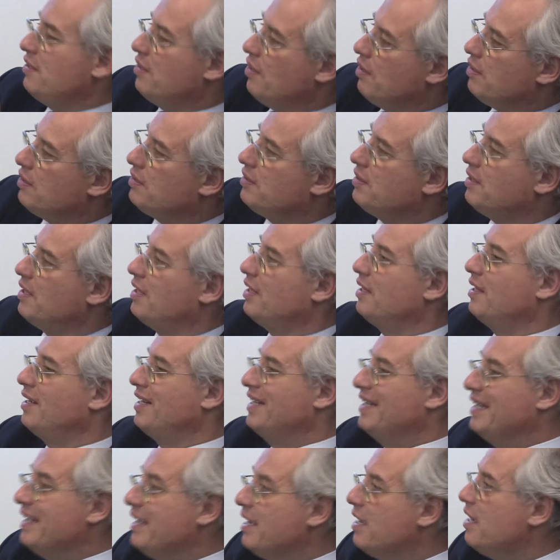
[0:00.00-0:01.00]
not a
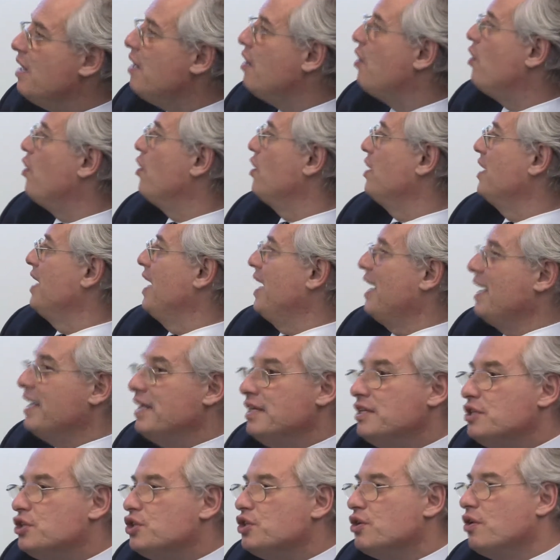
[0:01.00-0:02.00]
year or an
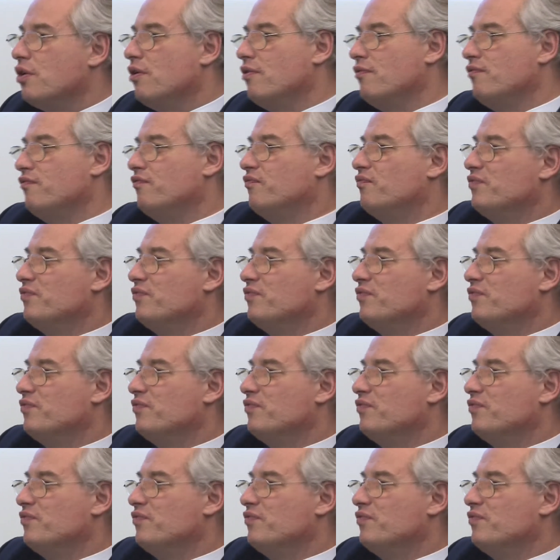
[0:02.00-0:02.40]
age of